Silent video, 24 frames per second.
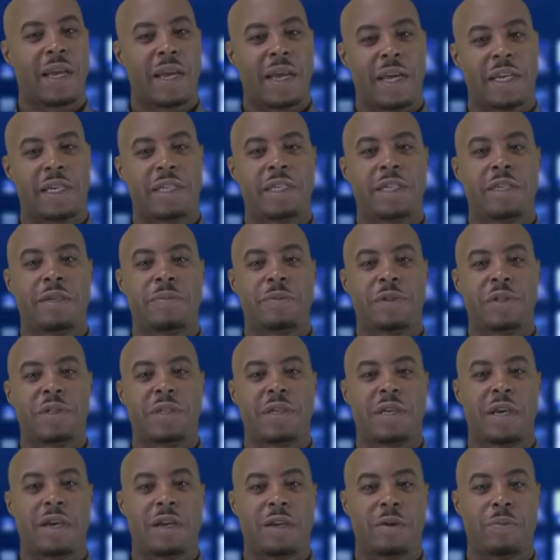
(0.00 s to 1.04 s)
and temperature
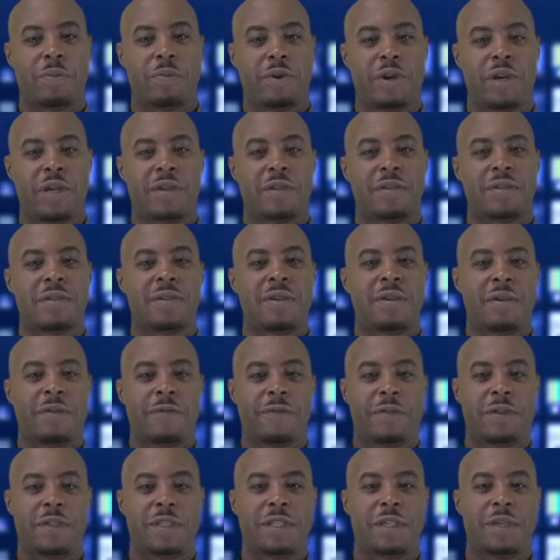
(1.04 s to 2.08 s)
calibrators
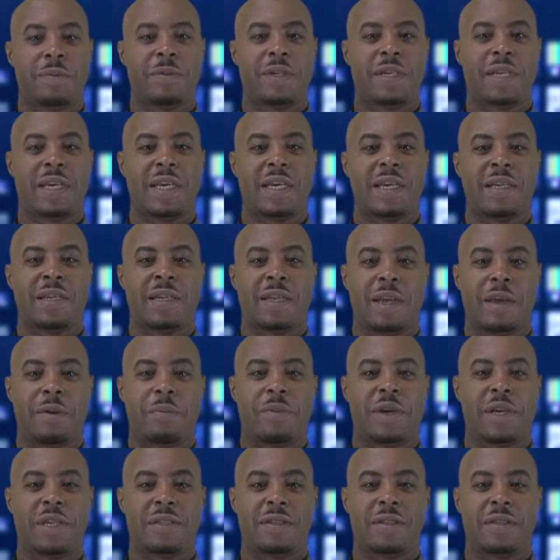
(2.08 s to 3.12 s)
for simulating and
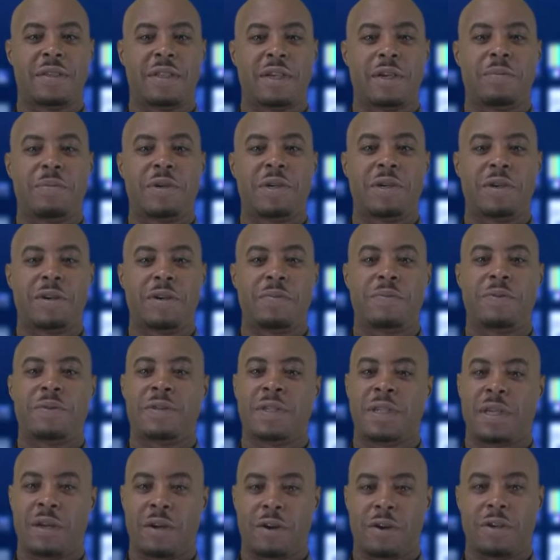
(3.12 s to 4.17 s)
measuring thermocouples
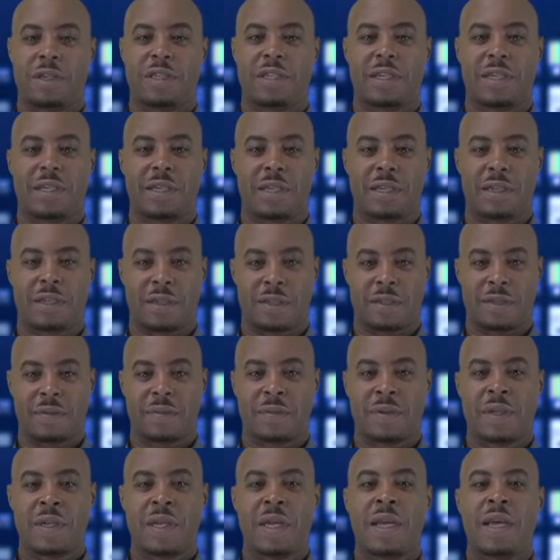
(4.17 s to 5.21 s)
and RTD.
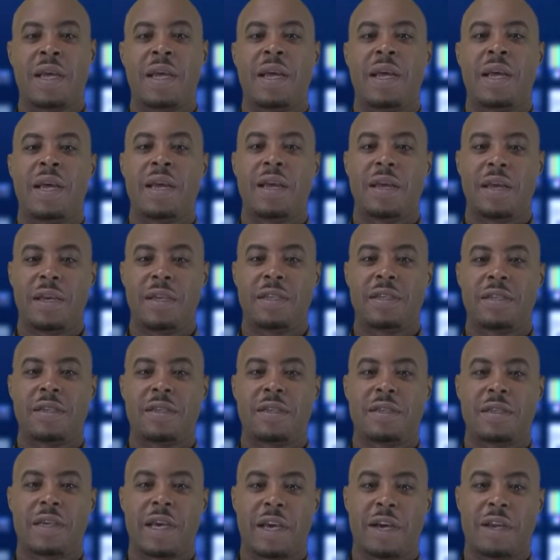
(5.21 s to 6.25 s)
Each of
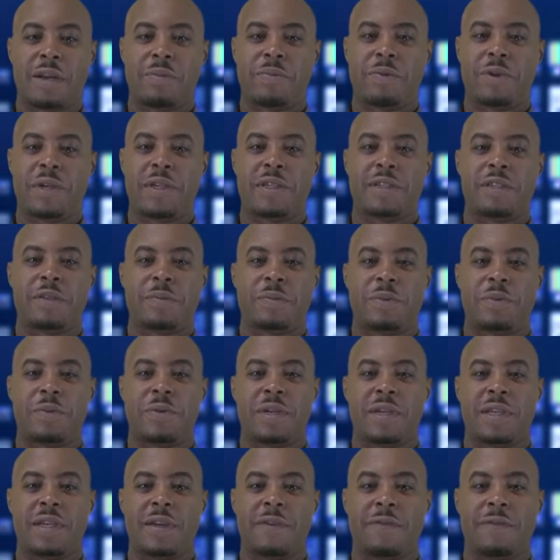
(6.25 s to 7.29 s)
the calibrators
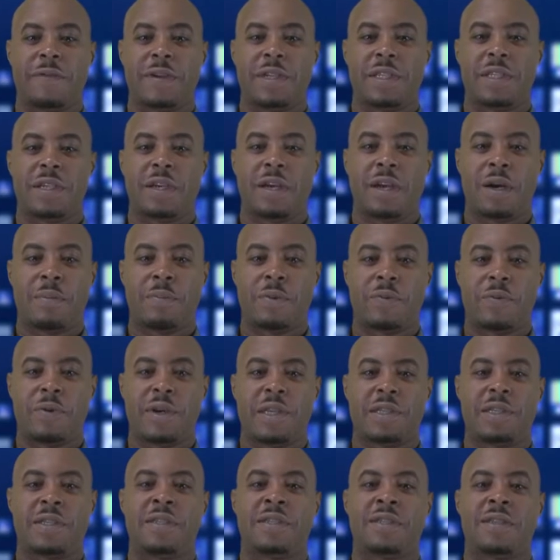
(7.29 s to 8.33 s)
support efficient
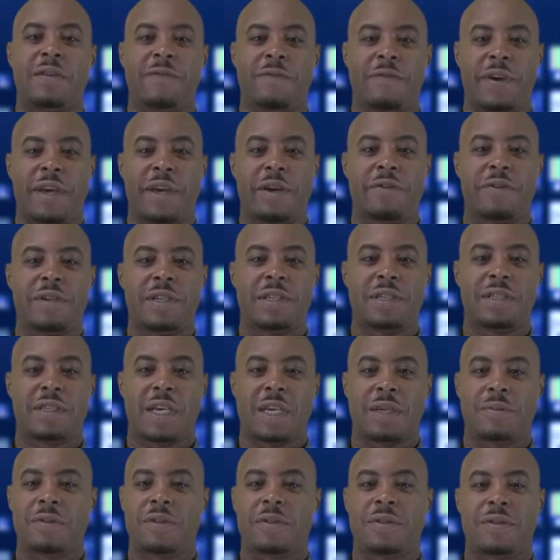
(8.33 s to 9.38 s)
operations of various
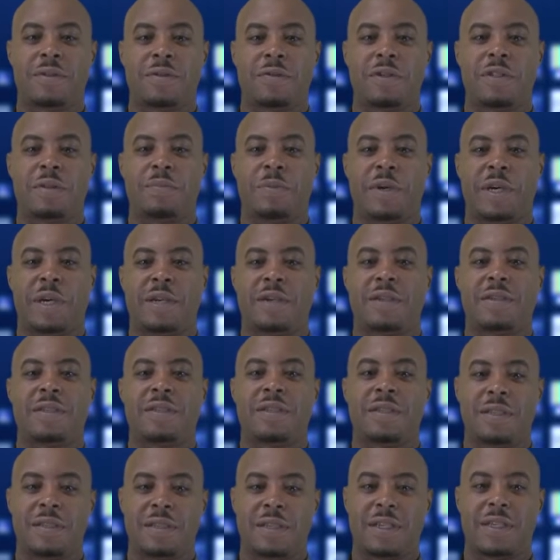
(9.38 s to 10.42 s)
types of source patterns,
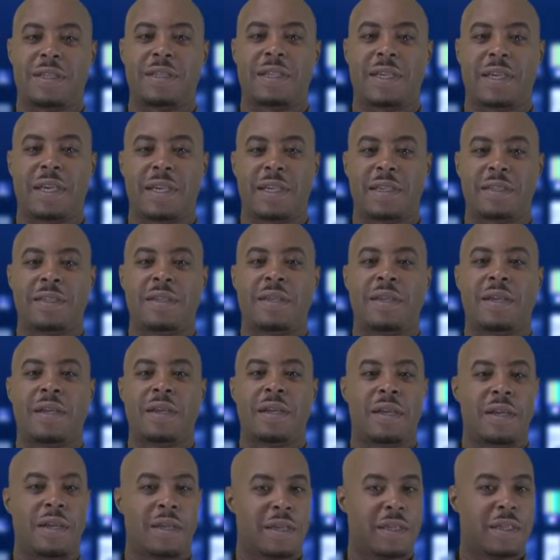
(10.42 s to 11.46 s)
such as
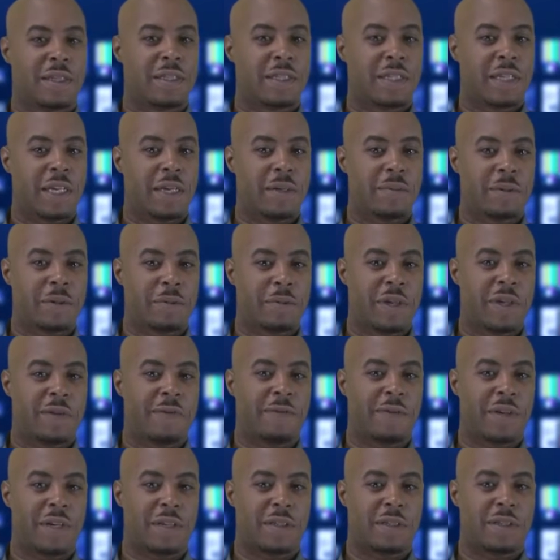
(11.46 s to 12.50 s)
step sweep
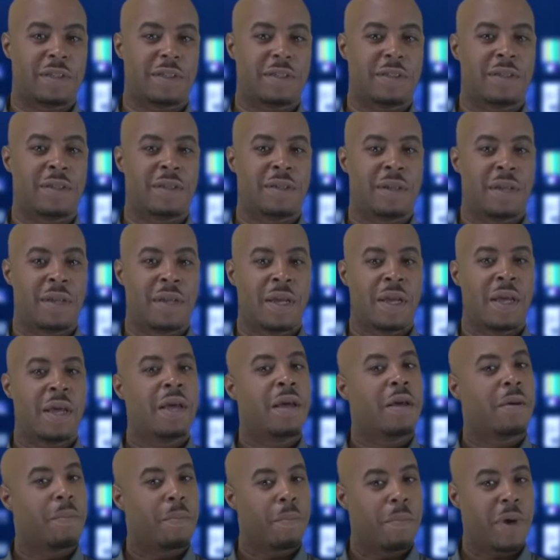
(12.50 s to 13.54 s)
functions,
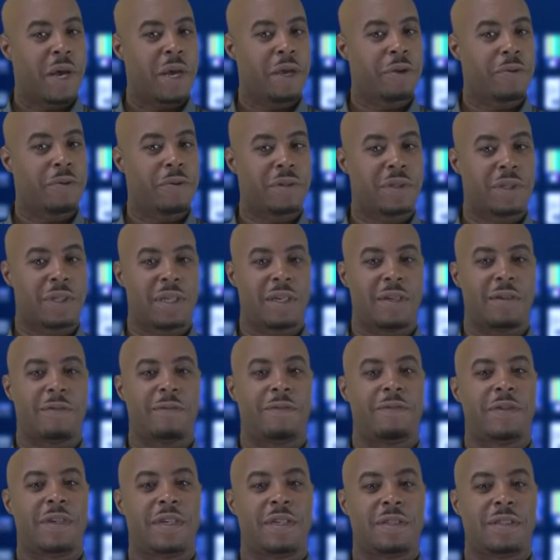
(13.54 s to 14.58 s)
manual step
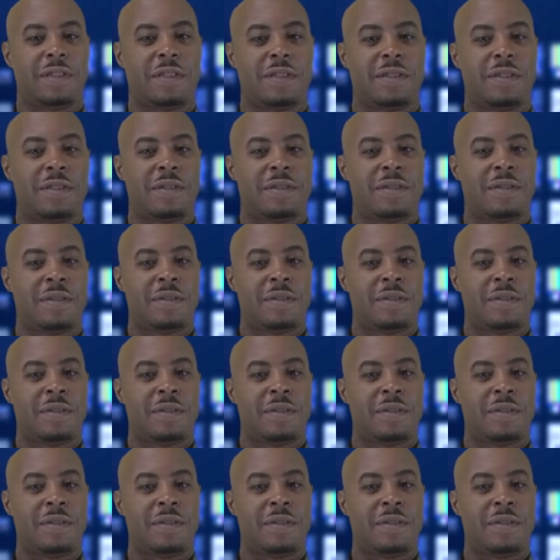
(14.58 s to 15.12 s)
functions,